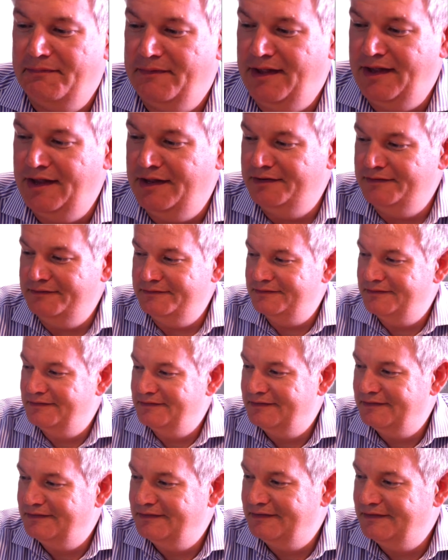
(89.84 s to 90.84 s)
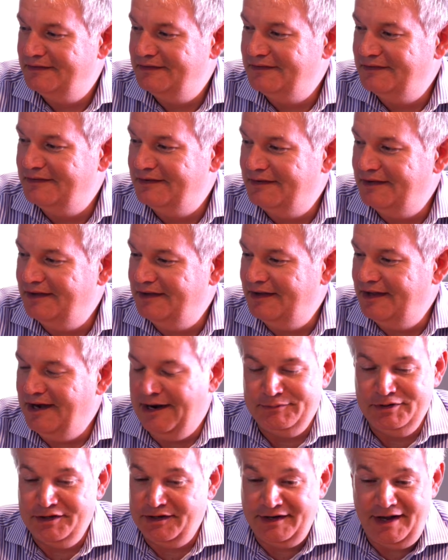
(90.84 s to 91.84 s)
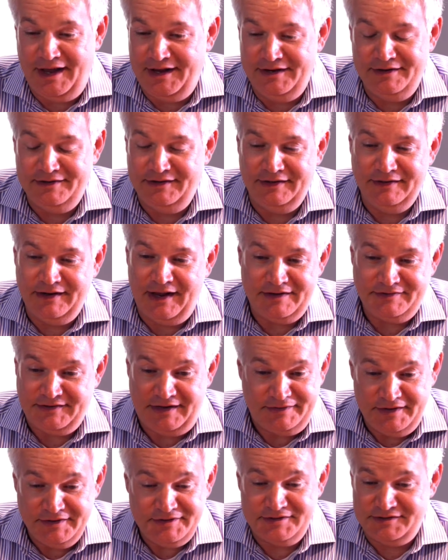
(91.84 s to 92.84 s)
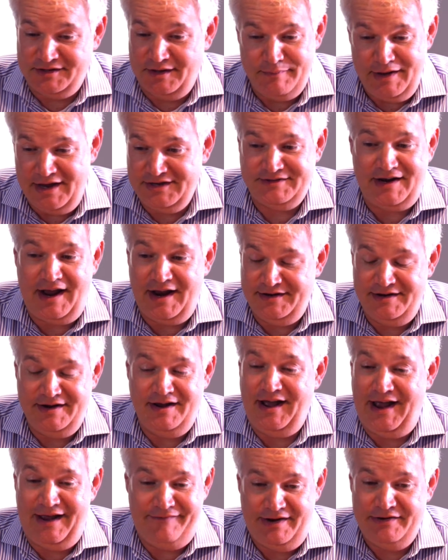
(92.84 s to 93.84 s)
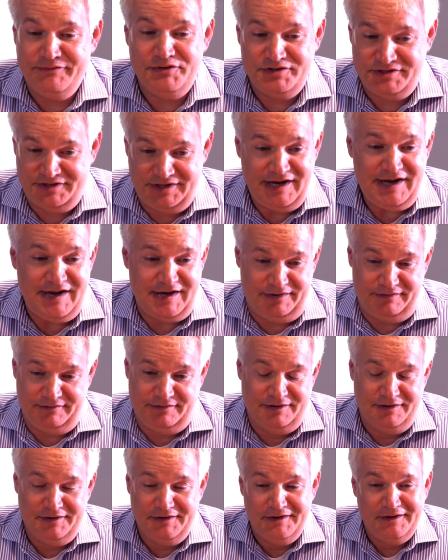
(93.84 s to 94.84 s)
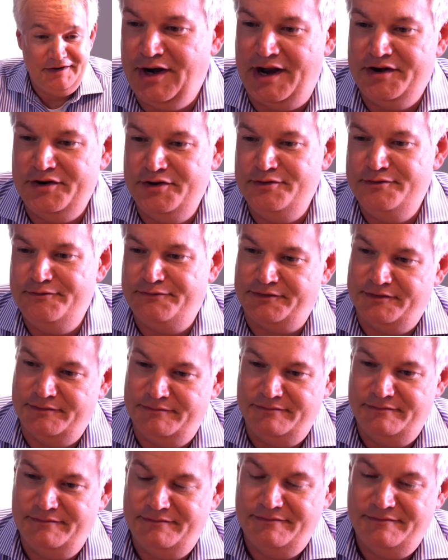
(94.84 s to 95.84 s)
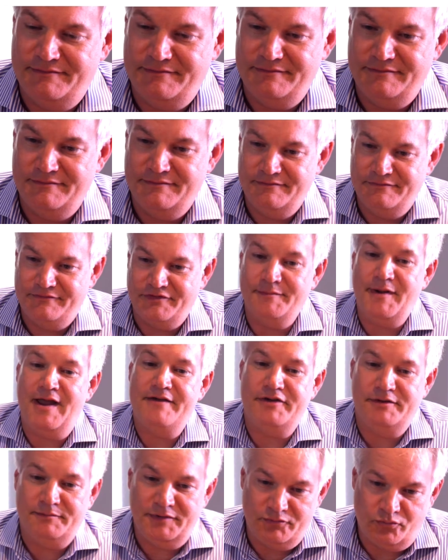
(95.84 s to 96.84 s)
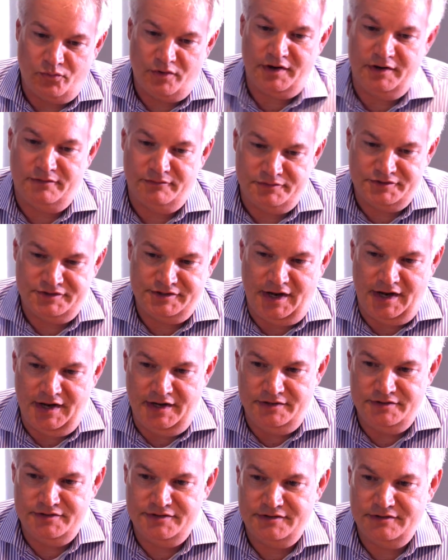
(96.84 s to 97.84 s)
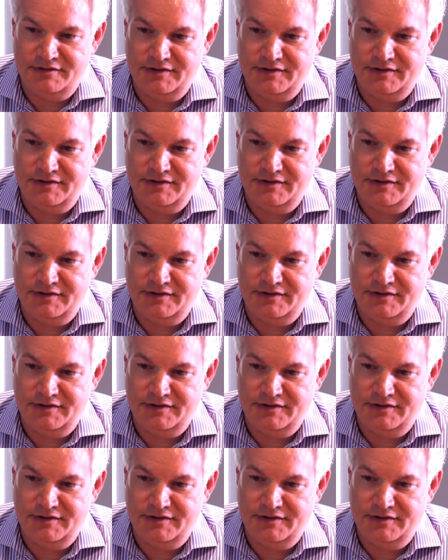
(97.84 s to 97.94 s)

and I'm looking at it and I was like, this is the best idea I've ever seen. I knew from having been working with Stage